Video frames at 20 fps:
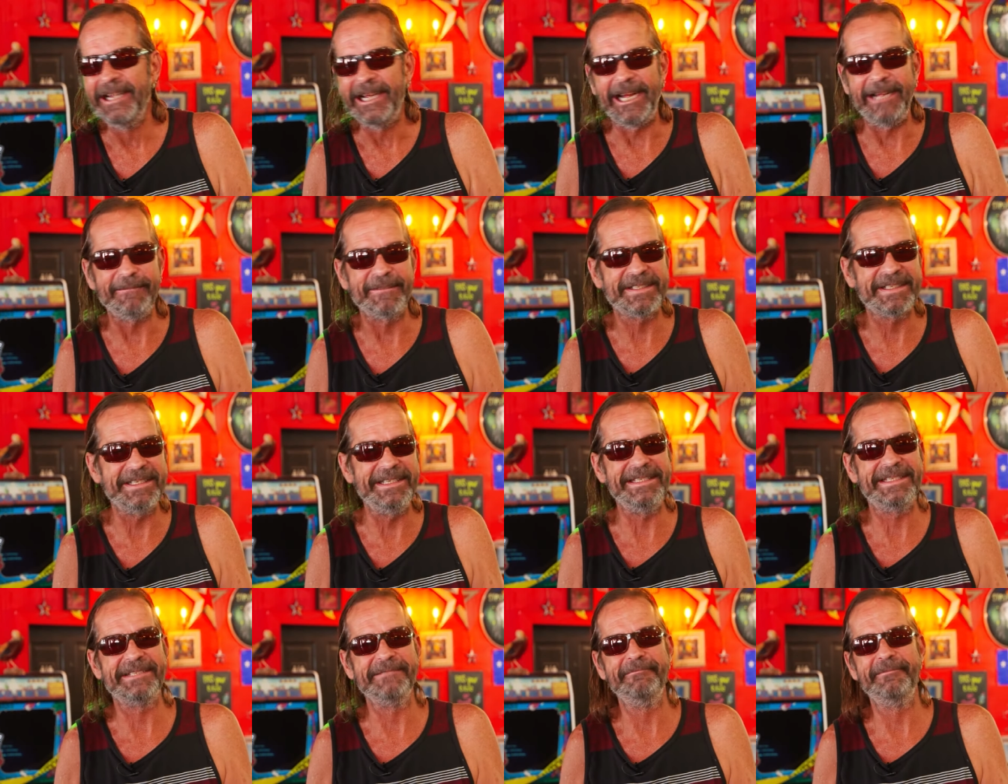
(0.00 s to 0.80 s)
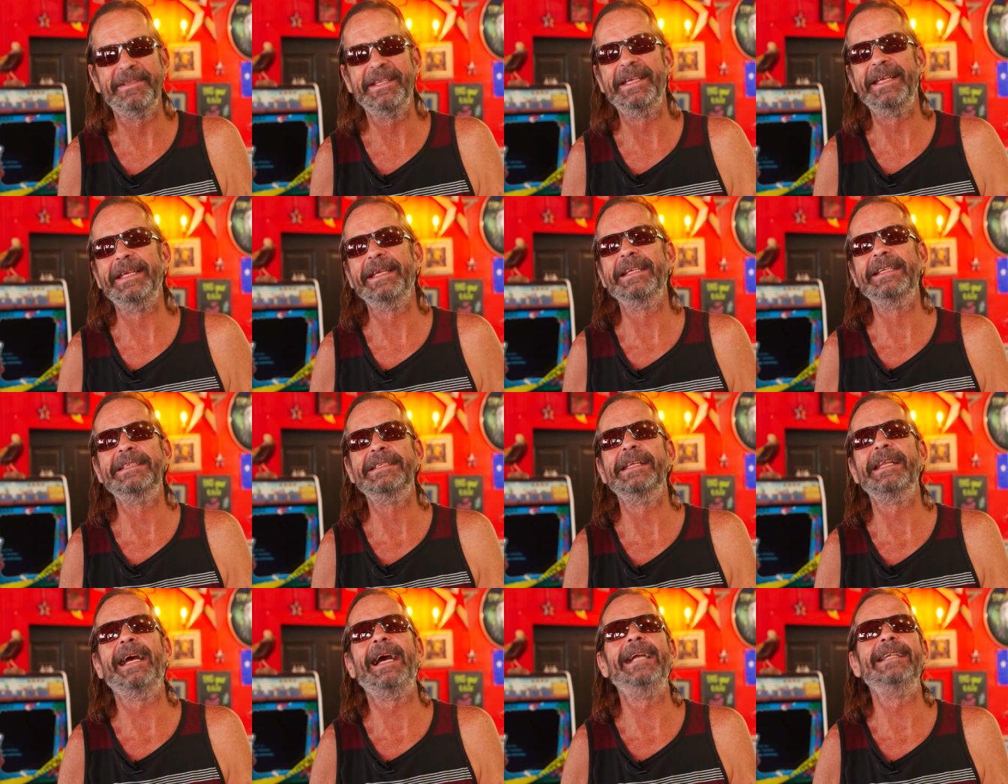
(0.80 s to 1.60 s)
I've seen some things
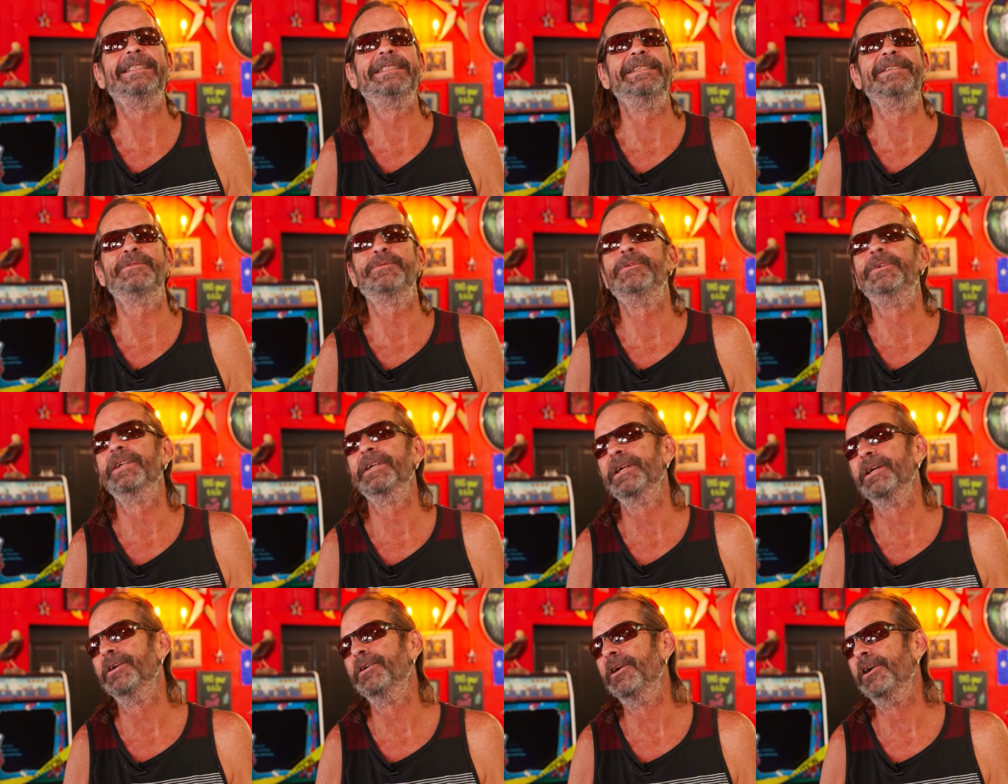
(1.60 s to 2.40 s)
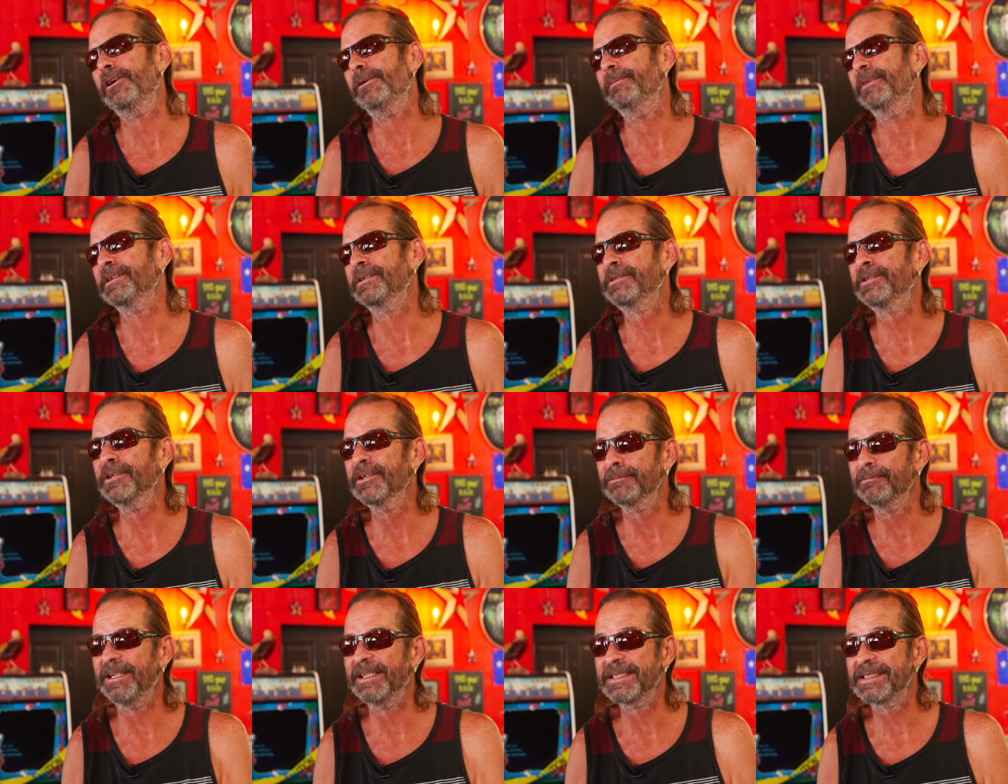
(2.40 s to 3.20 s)
that I just want to go home and
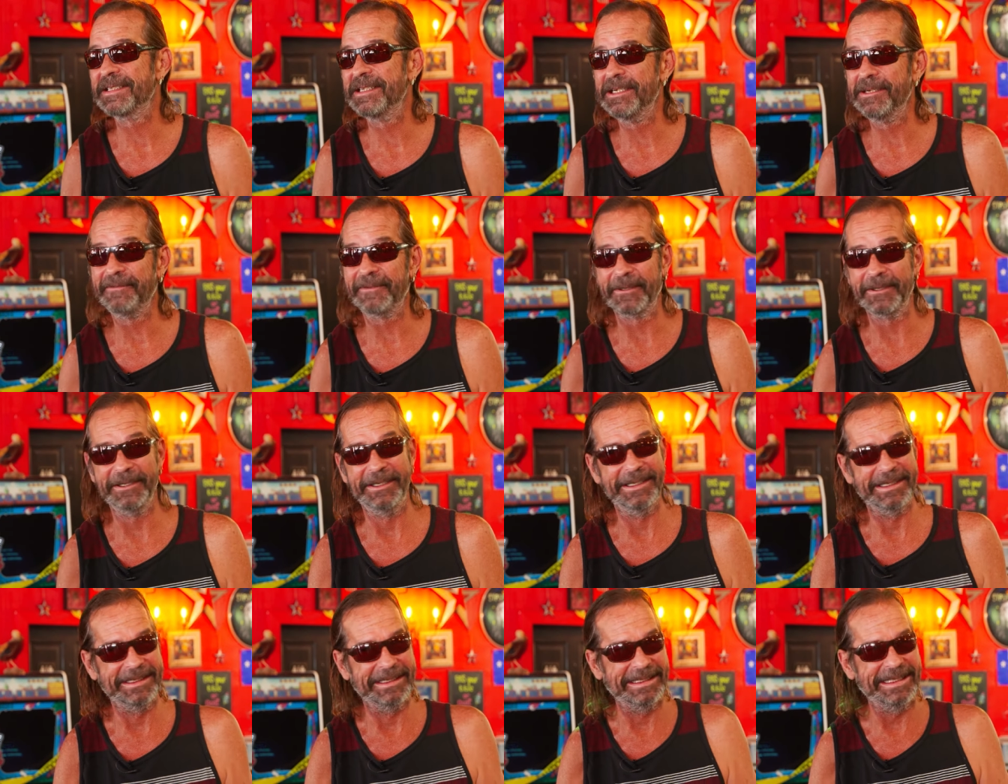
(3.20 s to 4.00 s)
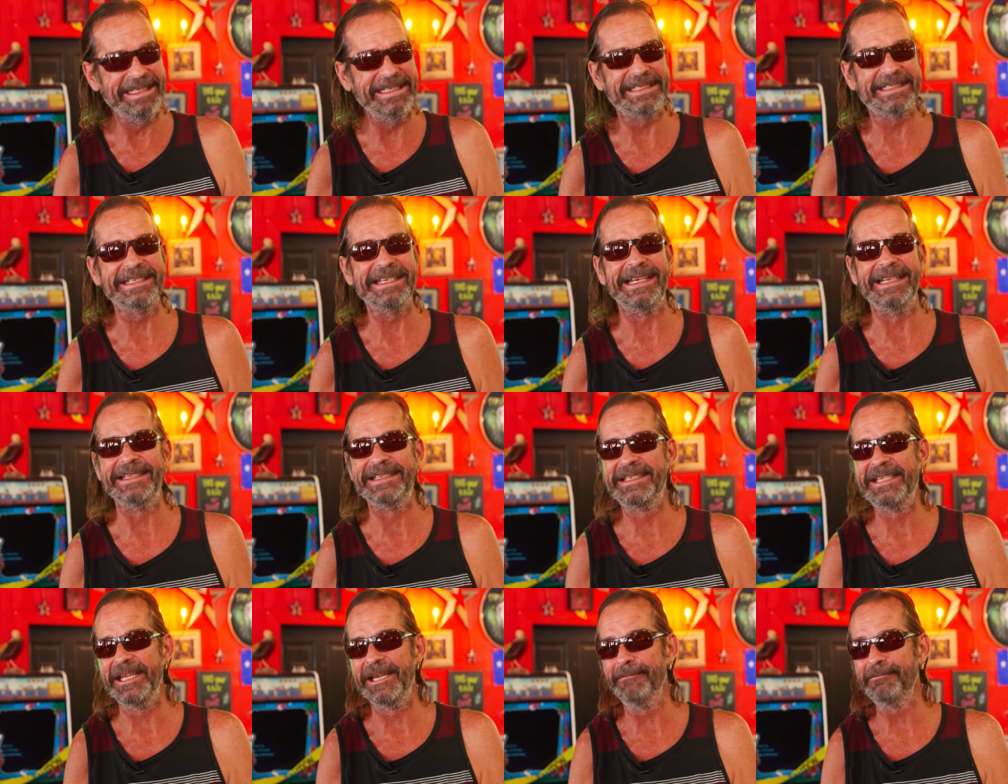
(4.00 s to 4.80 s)
cook myself or at least
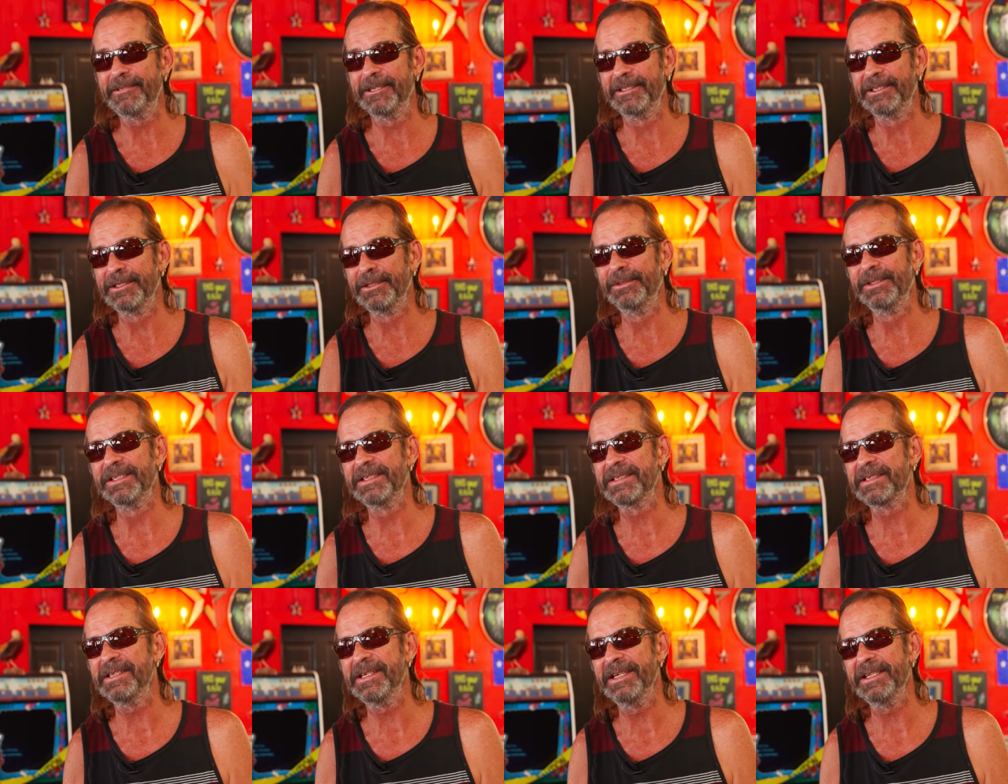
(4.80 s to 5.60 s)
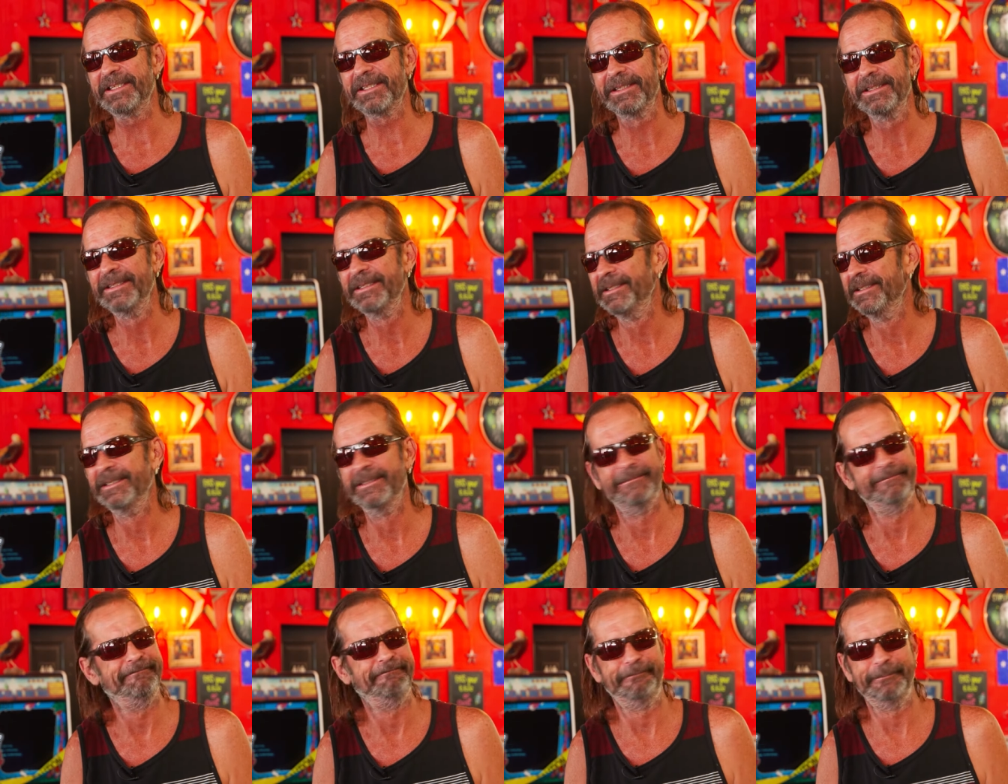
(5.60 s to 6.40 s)
attempt to do as such.
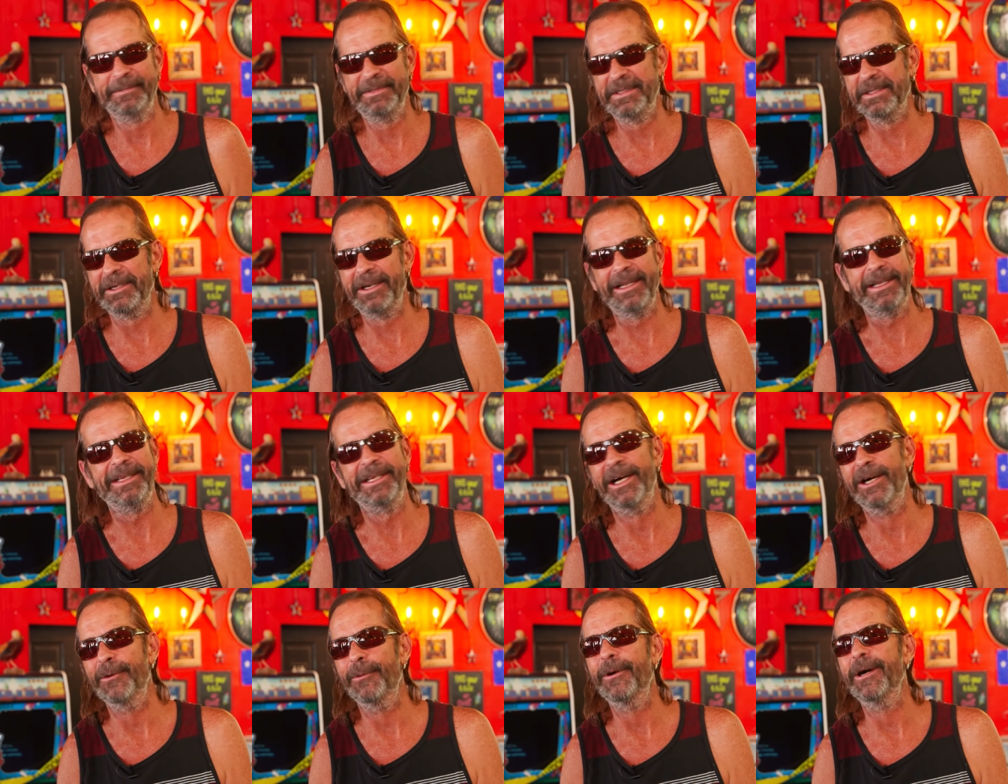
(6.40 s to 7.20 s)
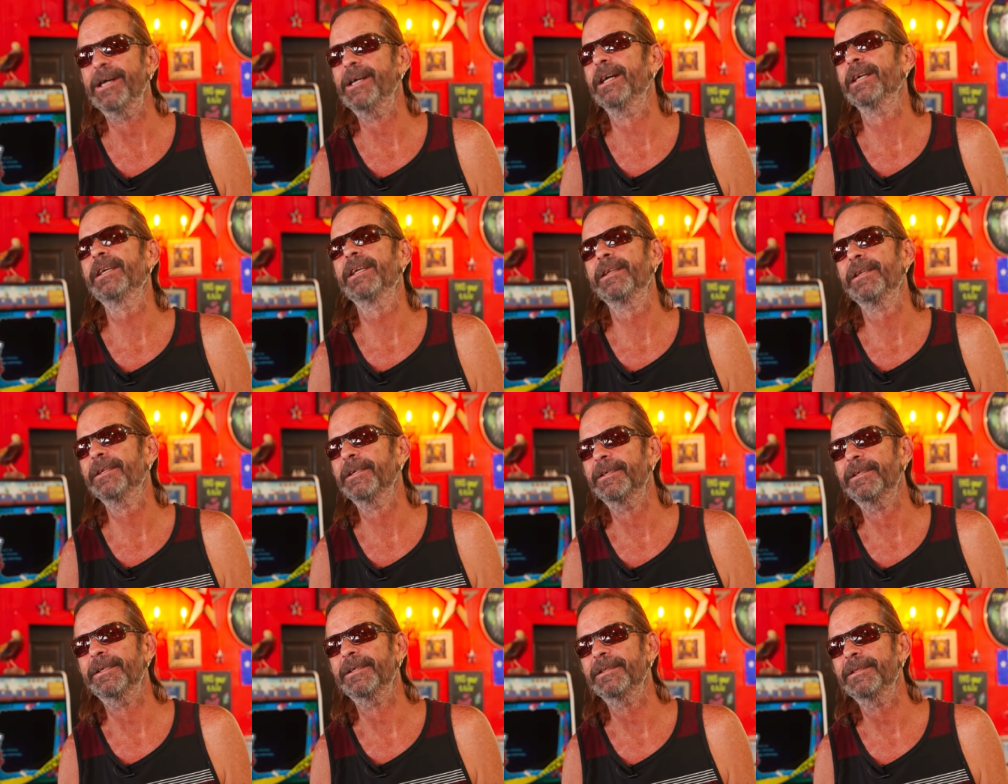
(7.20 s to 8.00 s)
There ain't no way I could
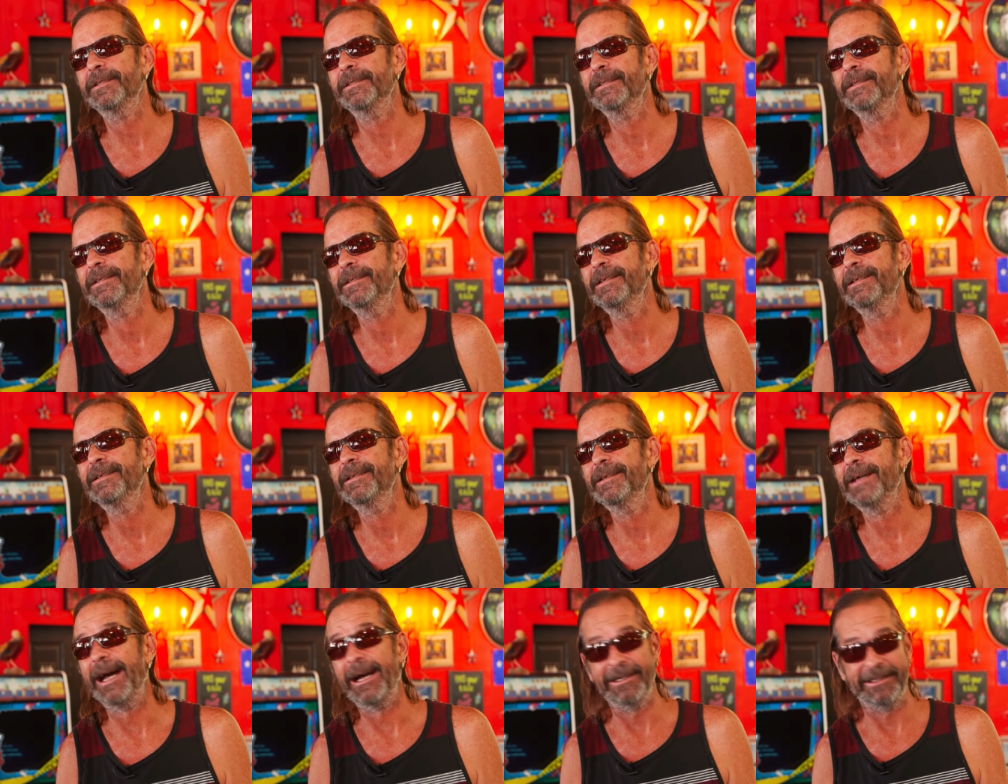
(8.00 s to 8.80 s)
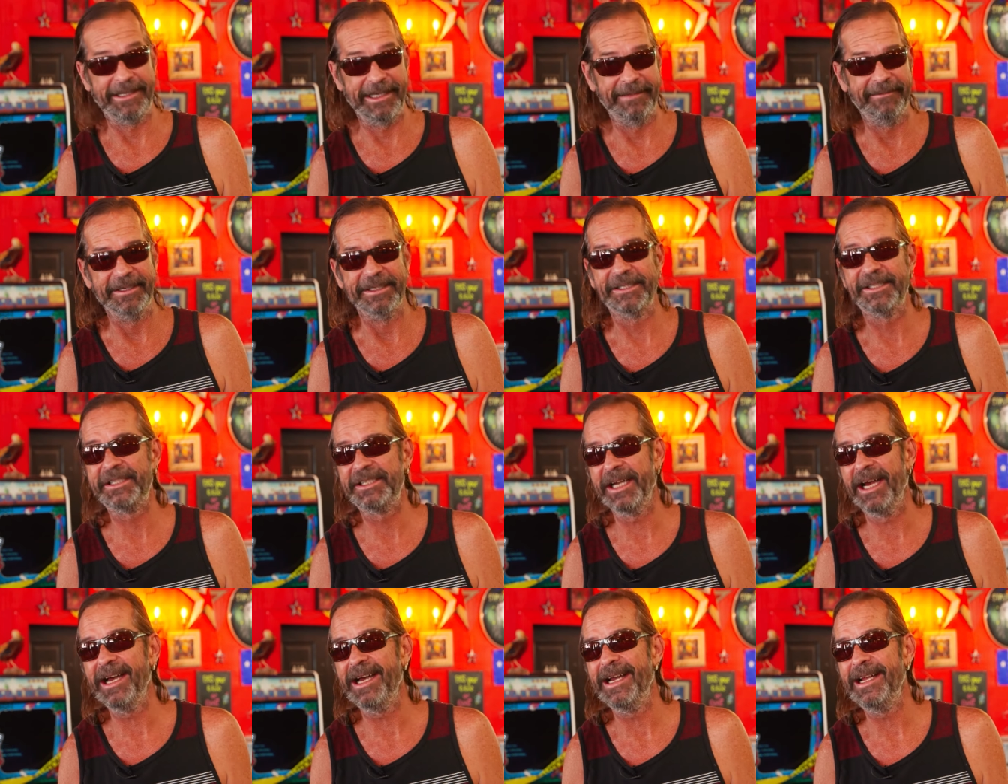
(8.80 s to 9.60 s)
do it. I'll give it a
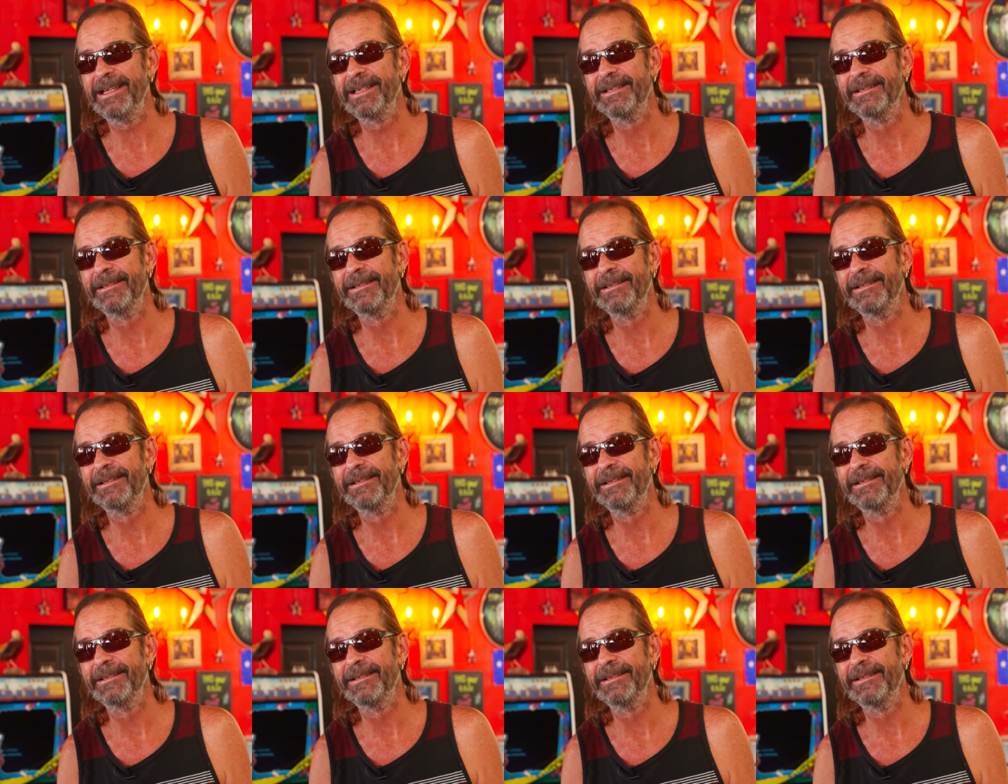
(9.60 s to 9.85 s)
shot.